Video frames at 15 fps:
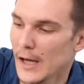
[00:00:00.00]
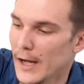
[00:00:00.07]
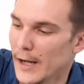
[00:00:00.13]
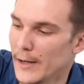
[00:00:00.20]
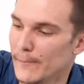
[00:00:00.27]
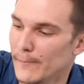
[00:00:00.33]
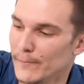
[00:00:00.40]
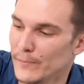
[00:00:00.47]

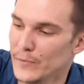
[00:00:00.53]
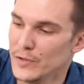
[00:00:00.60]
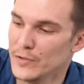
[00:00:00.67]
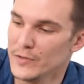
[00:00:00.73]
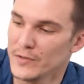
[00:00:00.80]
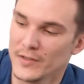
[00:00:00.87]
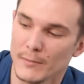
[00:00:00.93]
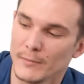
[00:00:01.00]

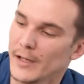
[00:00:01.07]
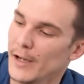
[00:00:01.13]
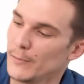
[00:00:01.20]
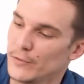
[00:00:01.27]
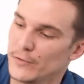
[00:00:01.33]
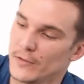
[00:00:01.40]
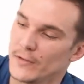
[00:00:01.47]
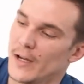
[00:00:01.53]

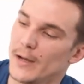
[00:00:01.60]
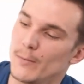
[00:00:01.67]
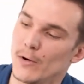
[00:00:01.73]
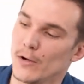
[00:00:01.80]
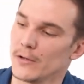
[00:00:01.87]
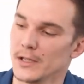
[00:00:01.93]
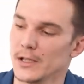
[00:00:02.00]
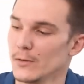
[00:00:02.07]
Sometimes just
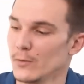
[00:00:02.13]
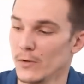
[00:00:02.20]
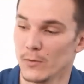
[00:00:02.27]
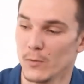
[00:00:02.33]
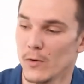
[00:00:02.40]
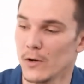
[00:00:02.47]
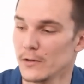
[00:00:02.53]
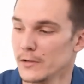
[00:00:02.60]
eyeballing it
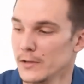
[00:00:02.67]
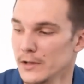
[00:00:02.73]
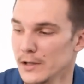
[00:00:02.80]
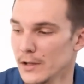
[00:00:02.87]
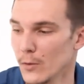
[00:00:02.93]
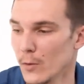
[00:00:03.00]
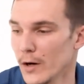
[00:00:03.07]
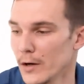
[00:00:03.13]
with water in
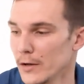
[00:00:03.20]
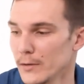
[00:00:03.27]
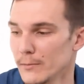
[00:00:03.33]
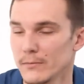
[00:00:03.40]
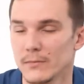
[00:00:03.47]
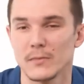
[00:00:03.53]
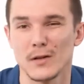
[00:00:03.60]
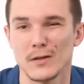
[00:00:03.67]
the
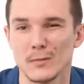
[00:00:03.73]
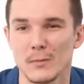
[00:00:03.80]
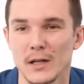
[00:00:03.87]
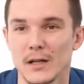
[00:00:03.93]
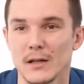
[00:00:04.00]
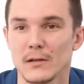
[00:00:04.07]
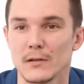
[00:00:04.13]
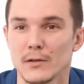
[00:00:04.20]
aquarium does
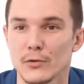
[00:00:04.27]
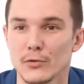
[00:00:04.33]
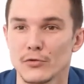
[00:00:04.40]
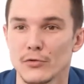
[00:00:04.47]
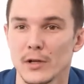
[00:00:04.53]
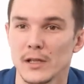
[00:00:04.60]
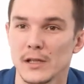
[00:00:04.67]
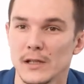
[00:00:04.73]
make it a little
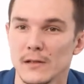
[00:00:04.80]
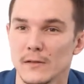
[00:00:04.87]
tricky.